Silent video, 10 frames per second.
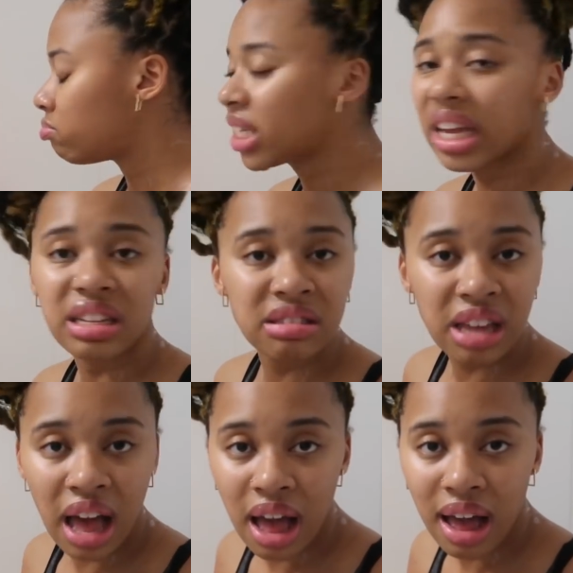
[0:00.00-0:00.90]

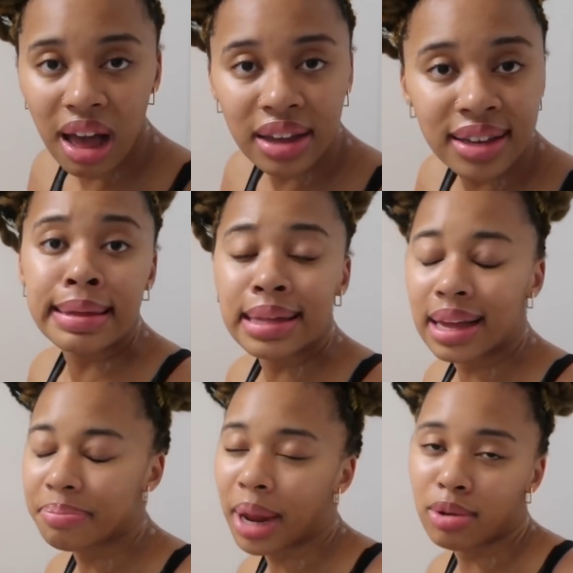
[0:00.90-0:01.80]
TikTok, and
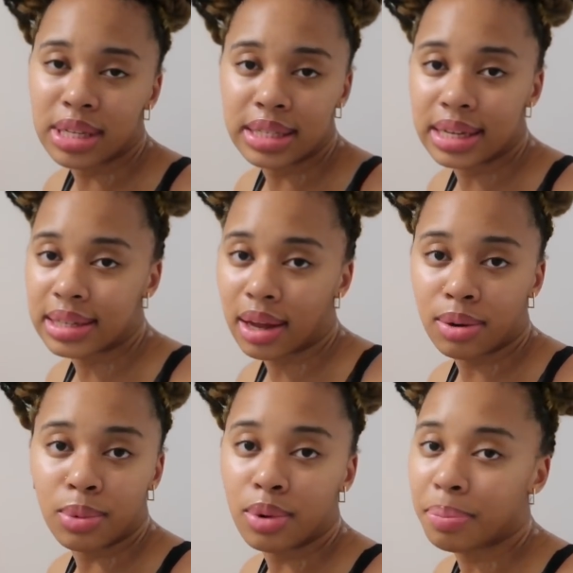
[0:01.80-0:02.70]
I'm not gonna say TikTok
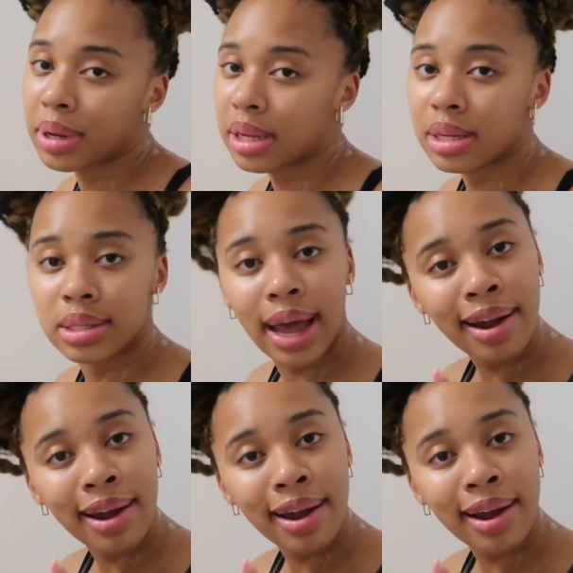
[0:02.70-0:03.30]
no more, please.